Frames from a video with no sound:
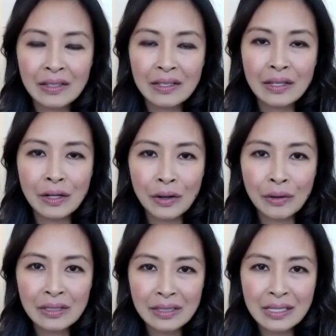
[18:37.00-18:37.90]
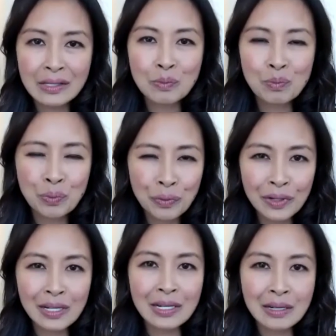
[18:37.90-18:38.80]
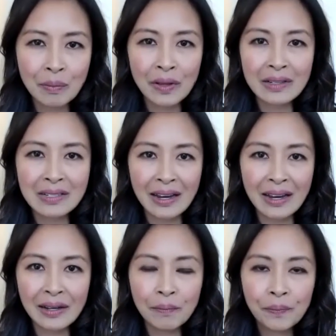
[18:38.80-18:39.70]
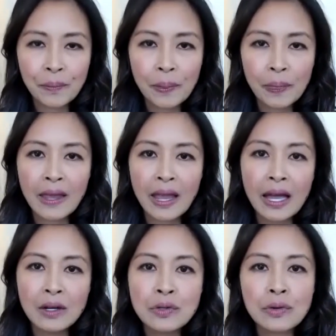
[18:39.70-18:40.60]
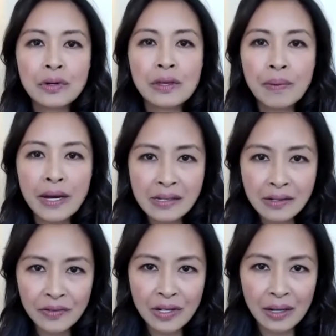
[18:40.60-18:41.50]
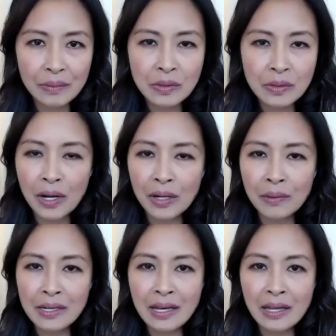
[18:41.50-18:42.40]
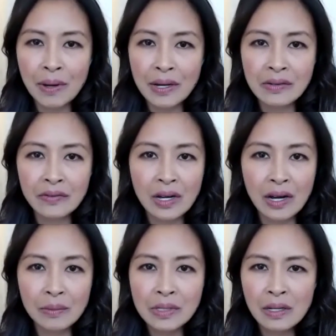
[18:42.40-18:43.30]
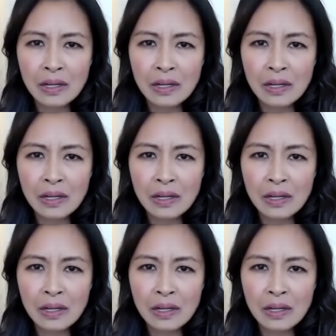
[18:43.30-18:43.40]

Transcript: you know, it's pretty debilitating. And or the best of times. Why do I say the best of times?